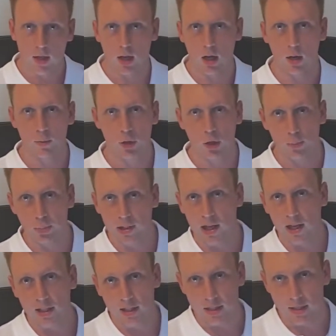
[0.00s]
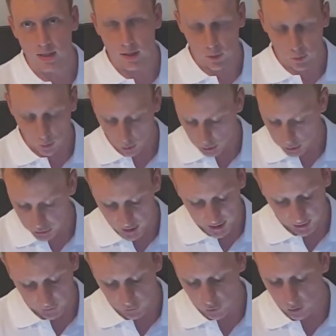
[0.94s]
I'm going to plug this into the
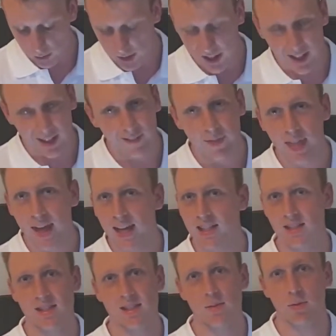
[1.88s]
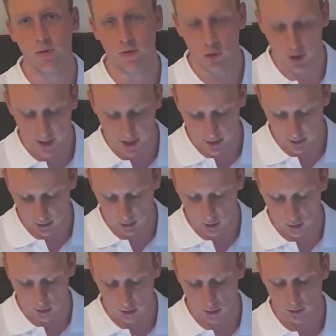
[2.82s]
quadratic formula and simplify as I
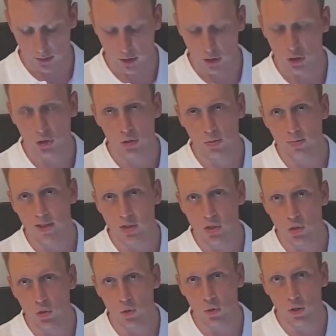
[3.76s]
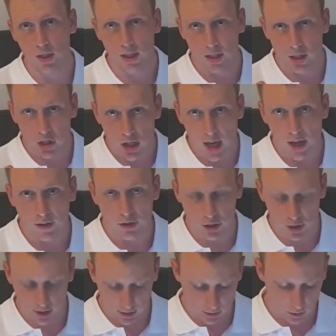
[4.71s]
go along, so it shouldn't be too
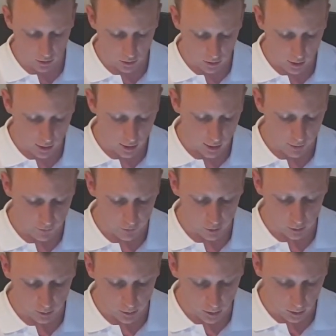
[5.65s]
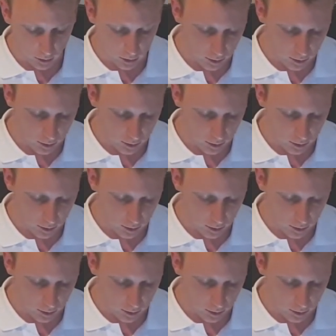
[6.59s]
challenging to follow along.